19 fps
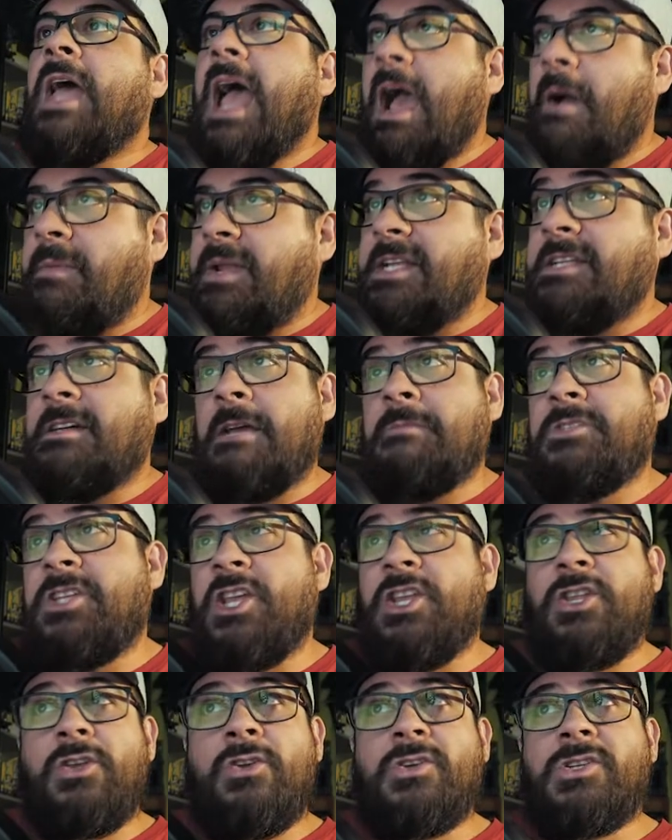How many times
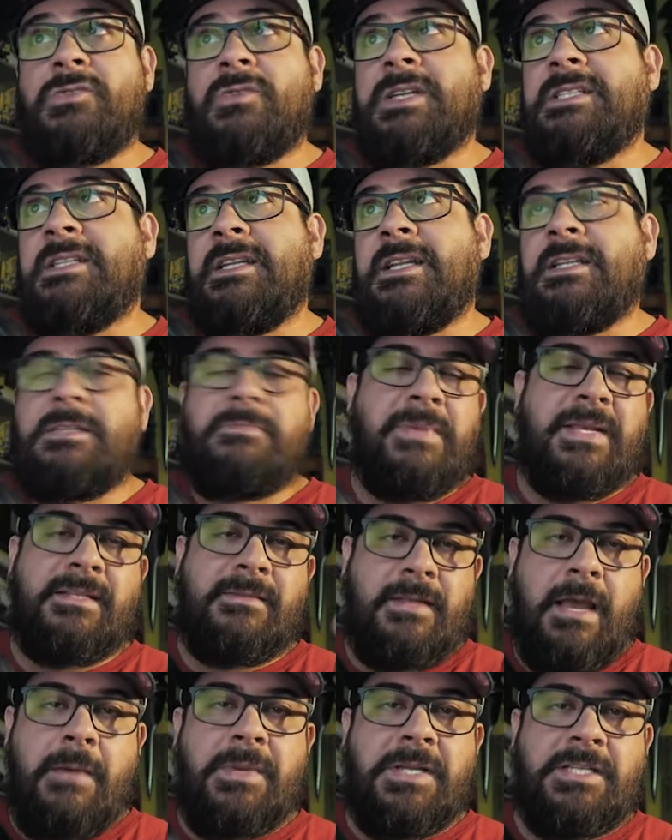can you use Resonance?
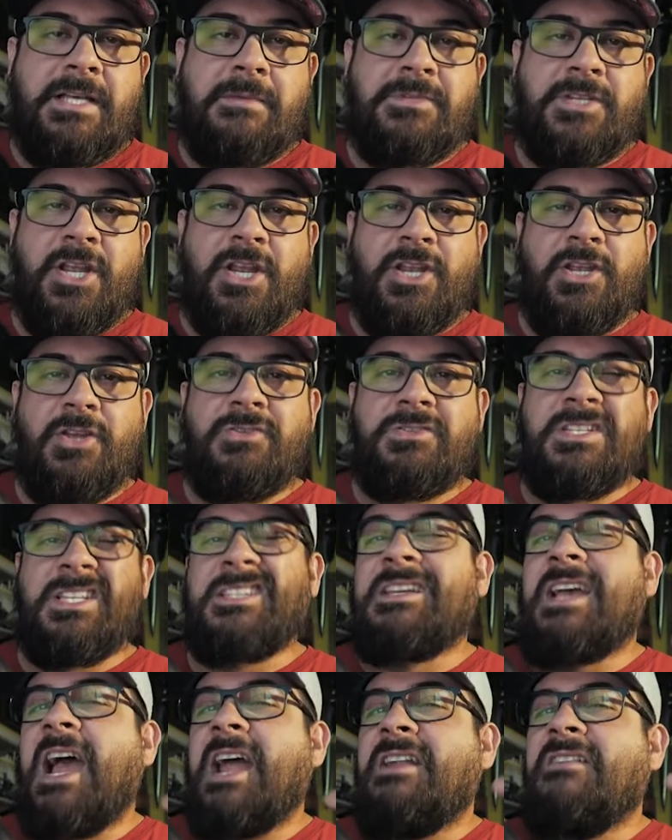Basically, how many times can you use
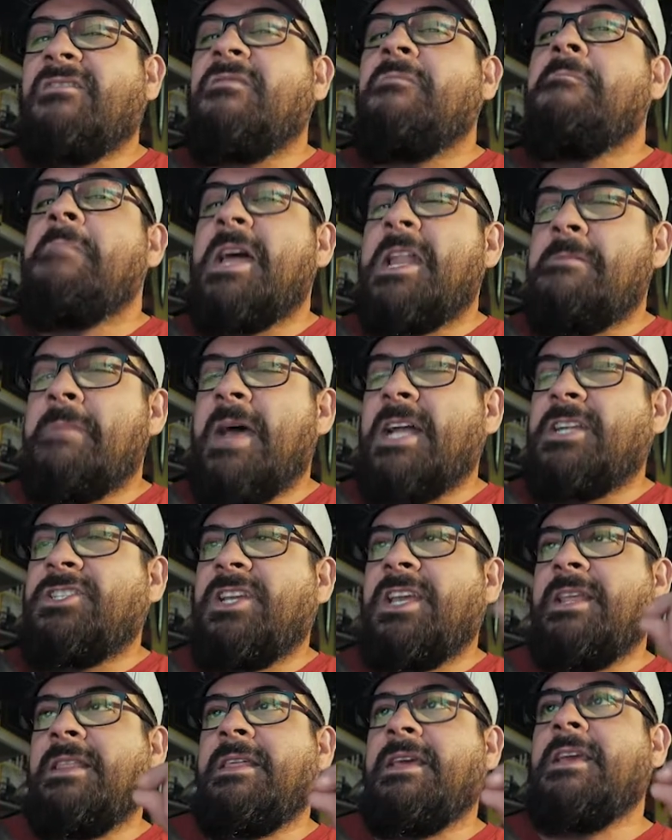this kind of
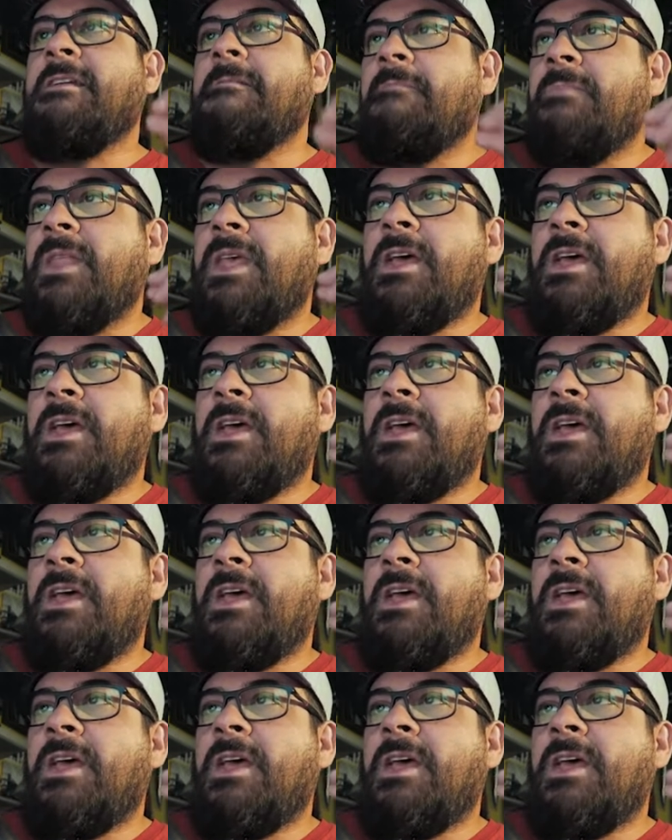meta-magic-y thing?